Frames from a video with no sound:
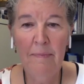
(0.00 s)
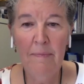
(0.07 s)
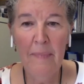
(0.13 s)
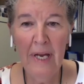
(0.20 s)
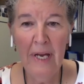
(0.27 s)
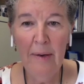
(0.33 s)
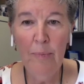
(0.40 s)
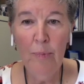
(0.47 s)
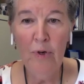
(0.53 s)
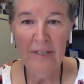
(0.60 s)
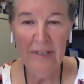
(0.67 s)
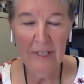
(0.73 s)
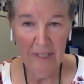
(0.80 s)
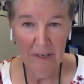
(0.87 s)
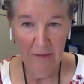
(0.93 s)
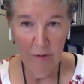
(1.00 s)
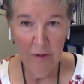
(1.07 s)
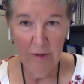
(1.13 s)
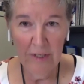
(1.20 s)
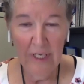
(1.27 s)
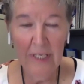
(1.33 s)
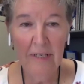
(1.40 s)
may present
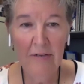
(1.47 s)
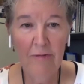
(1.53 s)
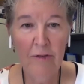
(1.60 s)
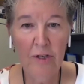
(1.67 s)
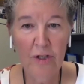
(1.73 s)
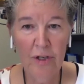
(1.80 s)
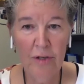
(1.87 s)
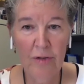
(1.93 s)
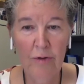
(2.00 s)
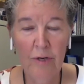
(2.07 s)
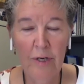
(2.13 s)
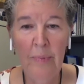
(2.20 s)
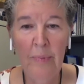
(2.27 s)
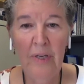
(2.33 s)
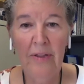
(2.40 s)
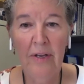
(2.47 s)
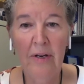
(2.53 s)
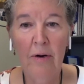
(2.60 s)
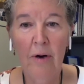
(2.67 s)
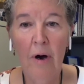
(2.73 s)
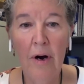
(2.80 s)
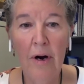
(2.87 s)
differently in different children, but
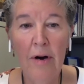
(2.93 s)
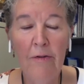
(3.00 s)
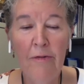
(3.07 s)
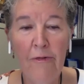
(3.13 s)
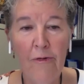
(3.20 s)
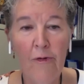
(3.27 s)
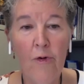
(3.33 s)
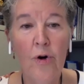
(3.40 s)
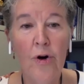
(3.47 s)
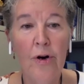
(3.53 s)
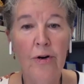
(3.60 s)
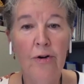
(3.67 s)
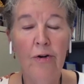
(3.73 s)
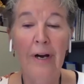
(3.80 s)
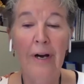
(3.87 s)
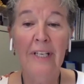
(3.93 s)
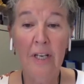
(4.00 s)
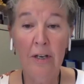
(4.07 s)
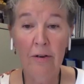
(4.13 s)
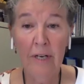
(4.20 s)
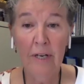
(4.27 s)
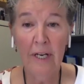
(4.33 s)
there are four
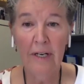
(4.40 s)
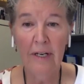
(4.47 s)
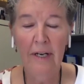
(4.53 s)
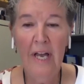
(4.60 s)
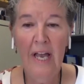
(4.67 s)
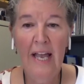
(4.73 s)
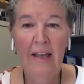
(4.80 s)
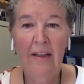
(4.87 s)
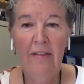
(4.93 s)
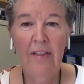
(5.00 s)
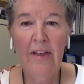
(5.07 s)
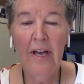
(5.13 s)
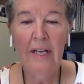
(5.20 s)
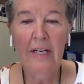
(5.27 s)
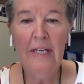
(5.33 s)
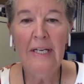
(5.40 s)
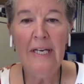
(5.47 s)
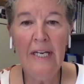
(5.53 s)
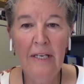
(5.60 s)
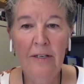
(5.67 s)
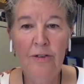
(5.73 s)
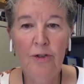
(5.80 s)
criteria that
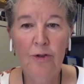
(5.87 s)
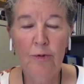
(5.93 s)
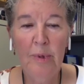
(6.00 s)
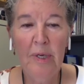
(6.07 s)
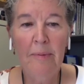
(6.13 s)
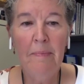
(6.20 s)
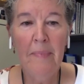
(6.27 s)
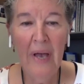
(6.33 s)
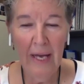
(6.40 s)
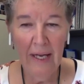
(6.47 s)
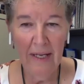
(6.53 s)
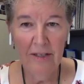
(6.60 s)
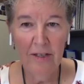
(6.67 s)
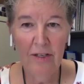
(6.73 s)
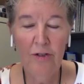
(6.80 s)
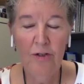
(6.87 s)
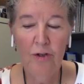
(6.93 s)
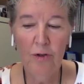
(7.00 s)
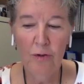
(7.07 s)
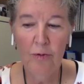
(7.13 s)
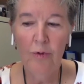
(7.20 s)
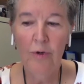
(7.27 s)
need to be met
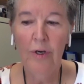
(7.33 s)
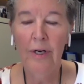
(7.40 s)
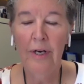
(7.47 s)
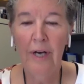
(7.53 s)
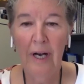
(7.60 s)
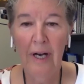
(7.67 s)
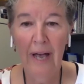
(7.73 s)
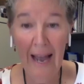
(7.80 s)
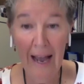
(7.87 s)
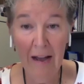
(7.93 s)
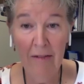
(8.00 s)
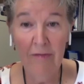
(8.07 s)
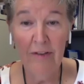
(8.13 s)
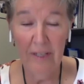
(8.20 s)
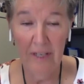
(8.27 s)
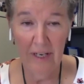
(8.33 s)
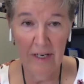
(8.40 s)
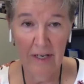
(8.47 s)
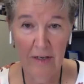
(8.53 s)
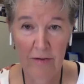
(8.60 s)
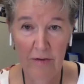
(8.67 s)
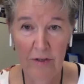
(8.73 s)
to have a
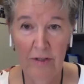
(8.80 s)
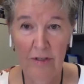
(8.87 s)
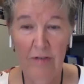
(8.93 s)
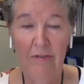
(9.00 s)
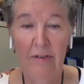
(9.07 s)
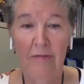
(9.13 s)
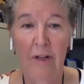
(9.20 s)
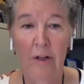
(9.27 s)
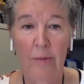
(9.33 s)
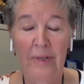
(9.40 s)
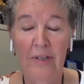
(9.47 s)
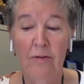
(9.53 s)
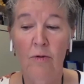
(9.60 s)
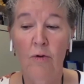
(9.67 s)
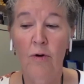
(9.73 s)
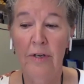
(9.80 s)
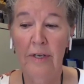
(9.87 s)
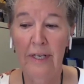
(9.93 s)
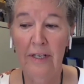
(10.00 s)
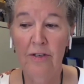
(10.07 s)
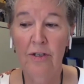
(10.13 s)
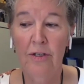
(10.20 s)
diagnosis of developmental
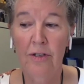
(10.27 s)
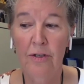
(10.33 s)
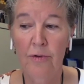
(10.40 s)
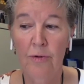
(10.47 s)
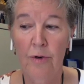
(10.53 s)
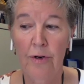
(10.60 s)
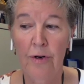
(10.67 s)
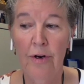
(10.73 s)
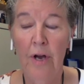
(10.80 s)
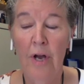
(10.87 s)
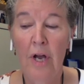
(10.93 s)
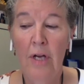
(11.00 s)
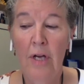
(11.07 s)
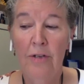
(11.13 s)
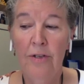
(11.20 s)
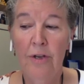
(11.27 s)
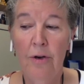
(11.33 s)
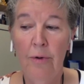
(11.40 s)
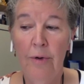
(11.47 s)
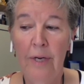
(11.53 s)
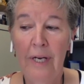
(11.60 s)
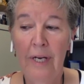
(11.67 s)
coordination disorder. So
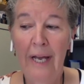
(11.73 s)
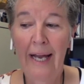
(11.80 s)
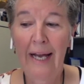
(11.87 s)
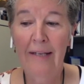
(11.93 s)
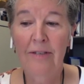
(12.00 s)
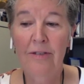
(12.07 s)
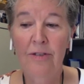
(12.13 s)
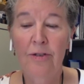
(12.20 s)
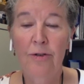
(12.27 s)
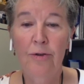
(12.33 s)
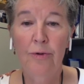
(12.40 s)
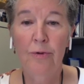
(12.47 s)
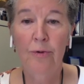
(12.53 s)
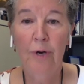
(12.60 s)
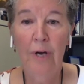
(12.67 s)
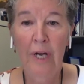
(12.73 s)
it has to